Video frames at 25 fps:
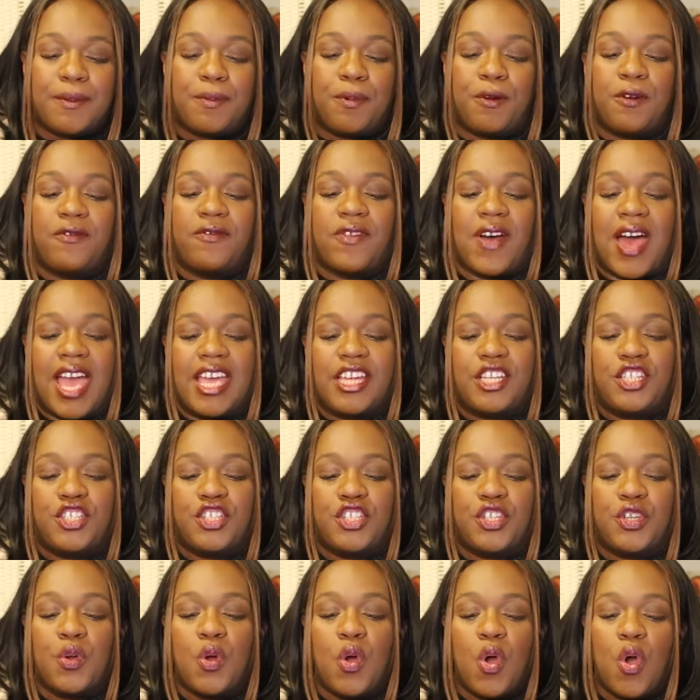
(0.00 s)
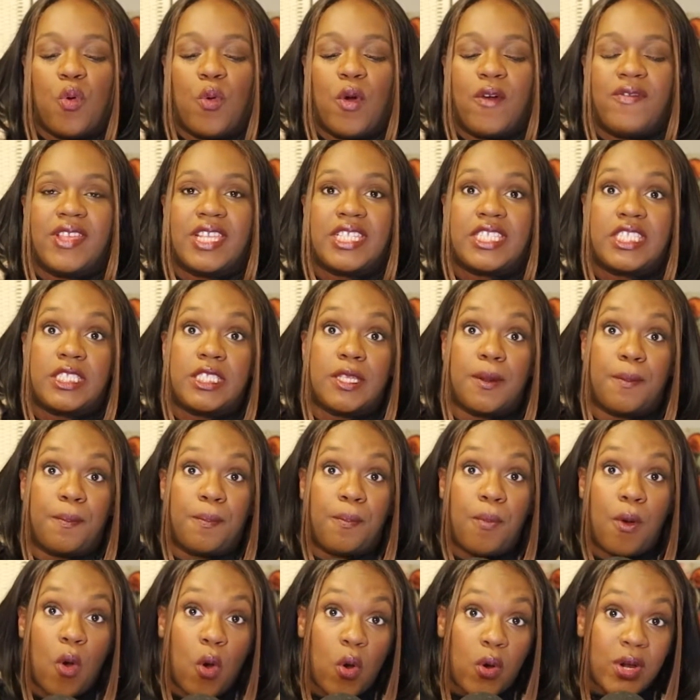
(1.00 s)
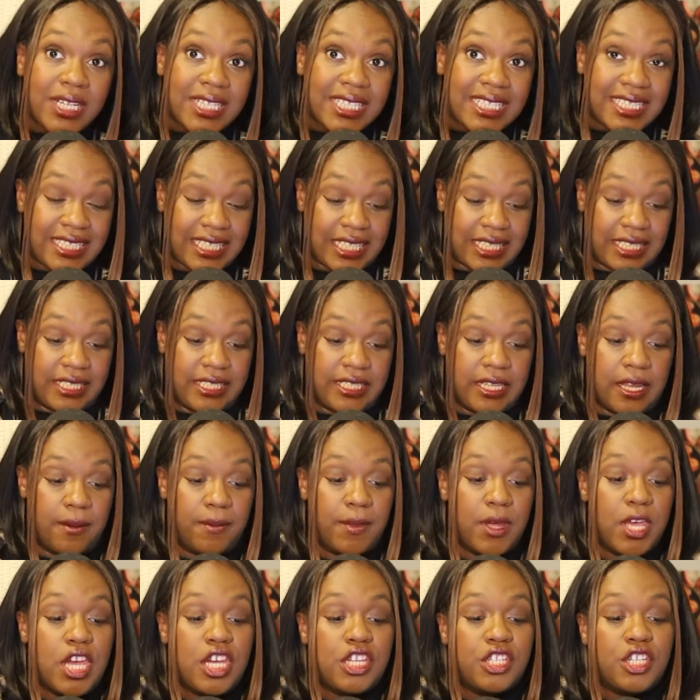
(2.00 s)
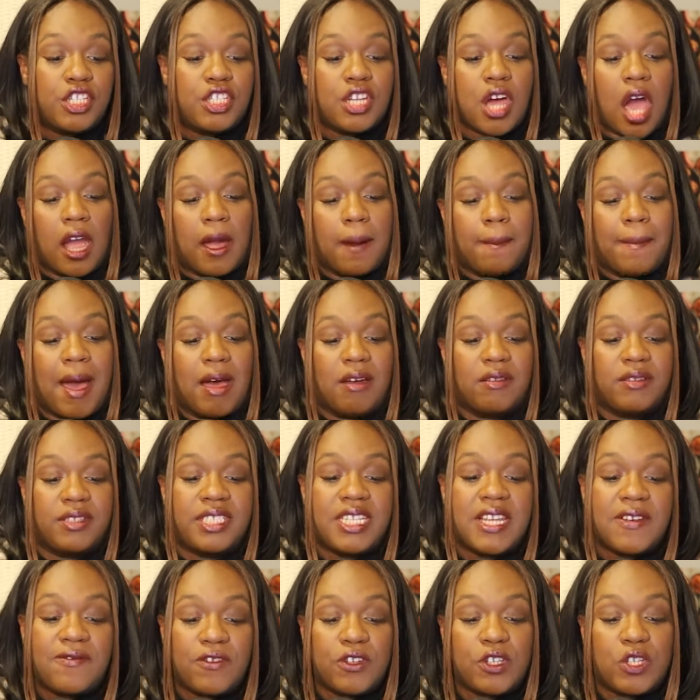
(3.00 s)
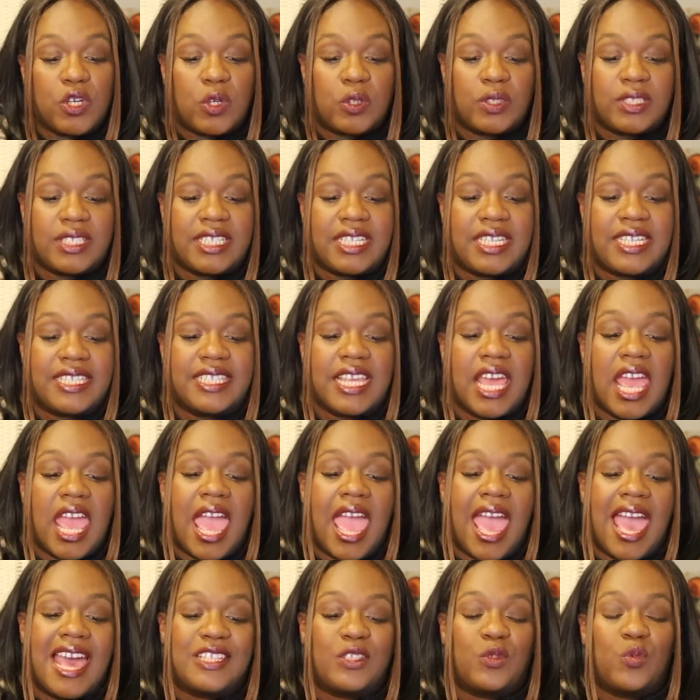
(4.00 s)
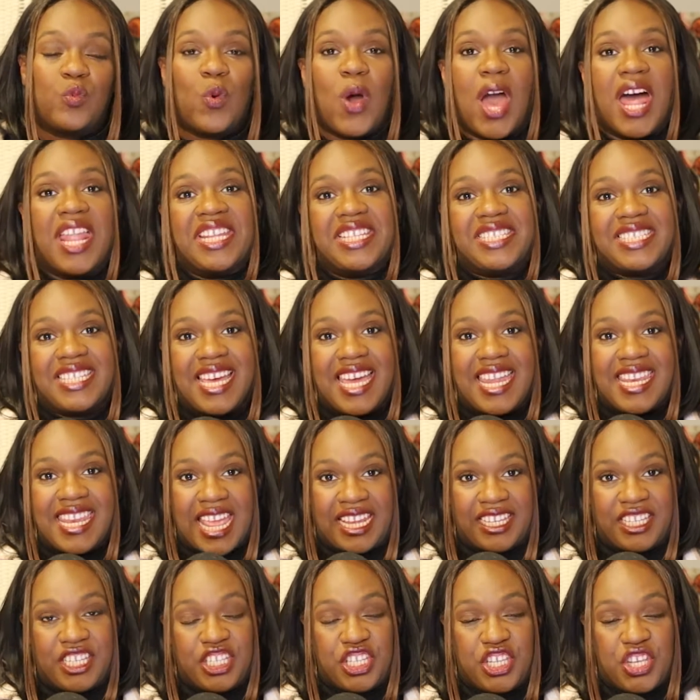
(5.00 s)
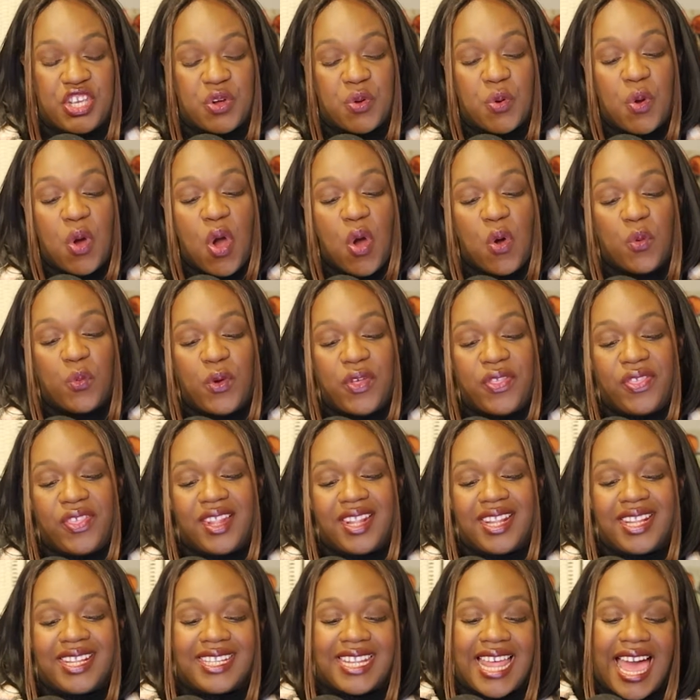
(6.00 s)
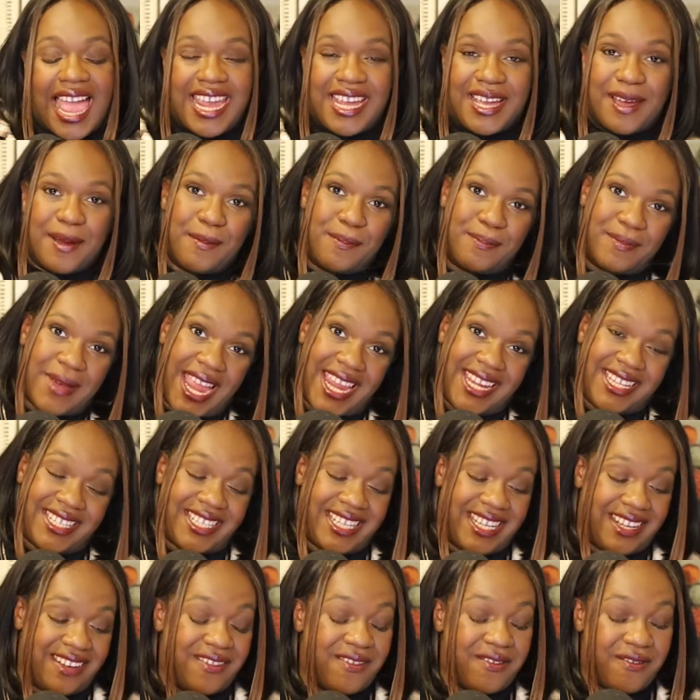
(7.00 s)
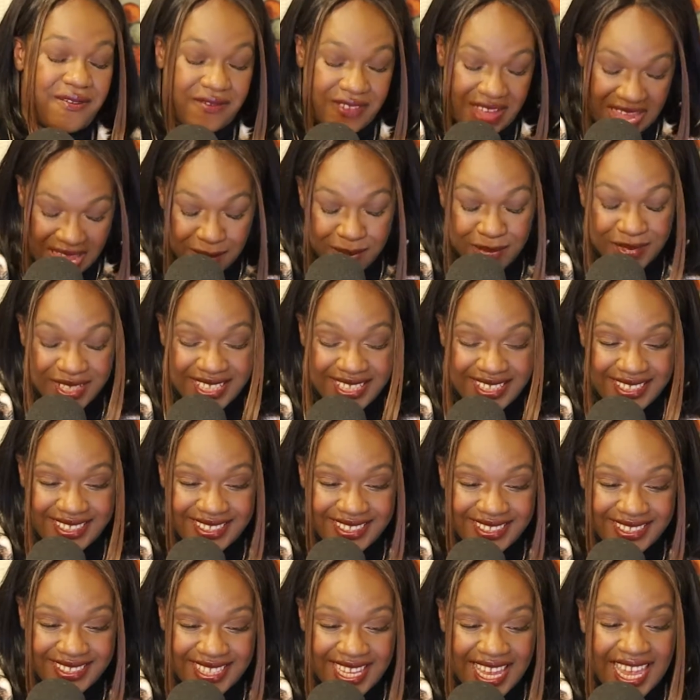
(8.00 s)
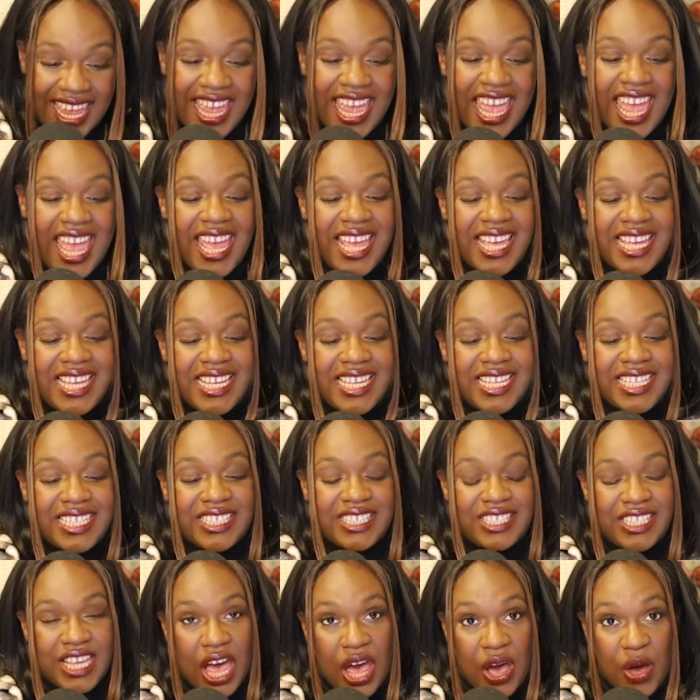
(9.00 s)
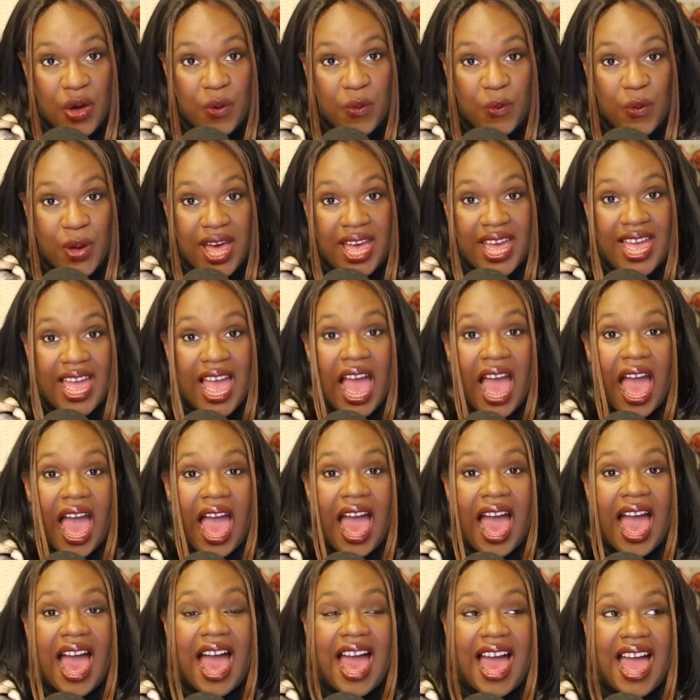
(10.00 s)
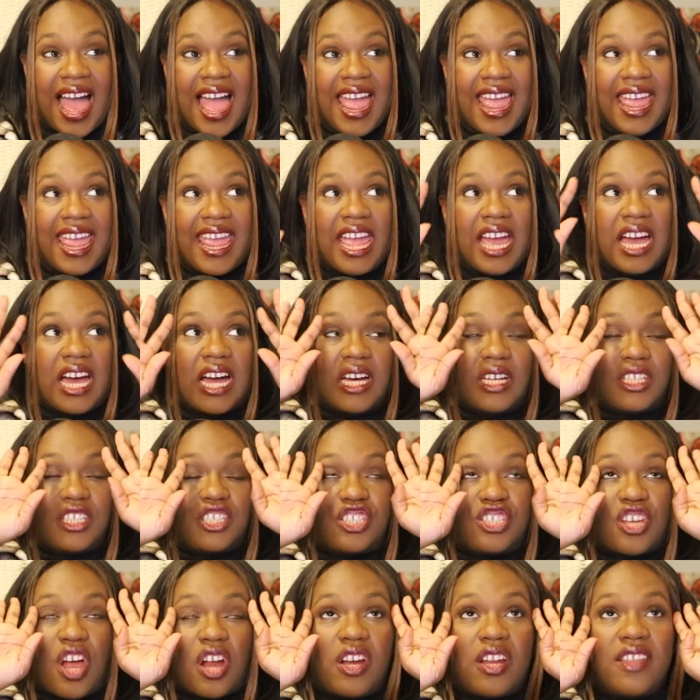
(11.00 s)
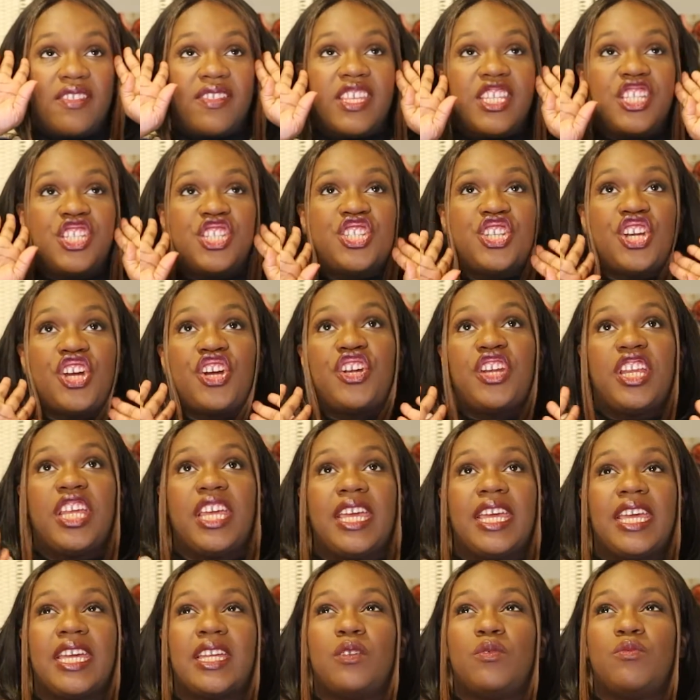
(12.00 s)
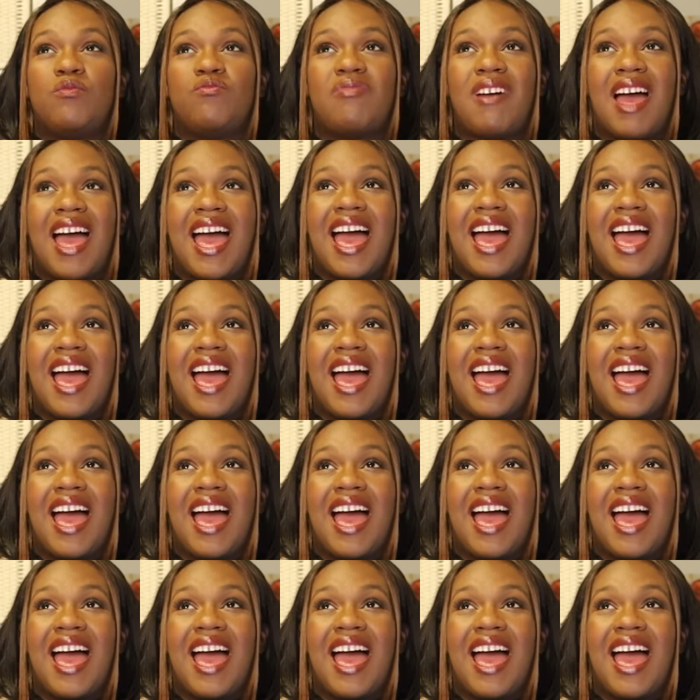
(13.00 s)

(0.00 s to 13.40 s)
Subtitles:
it provides you with a support system to talk about difficulties as well as connecting you with like-minded families. So I started this journey in